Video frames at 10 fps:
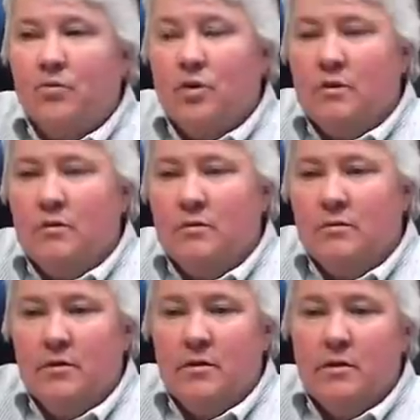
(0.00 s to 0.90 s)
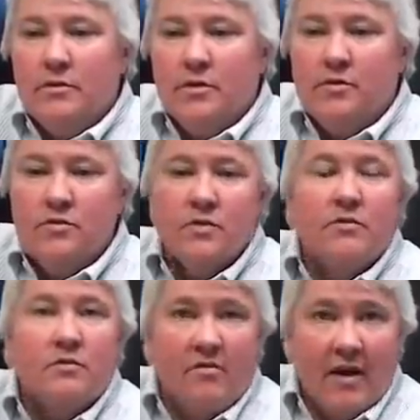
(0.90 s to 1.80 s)
We use
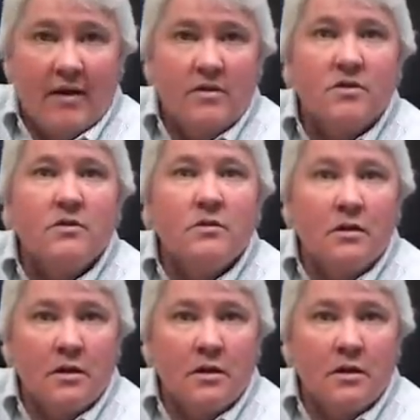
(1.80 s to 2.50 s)
their advice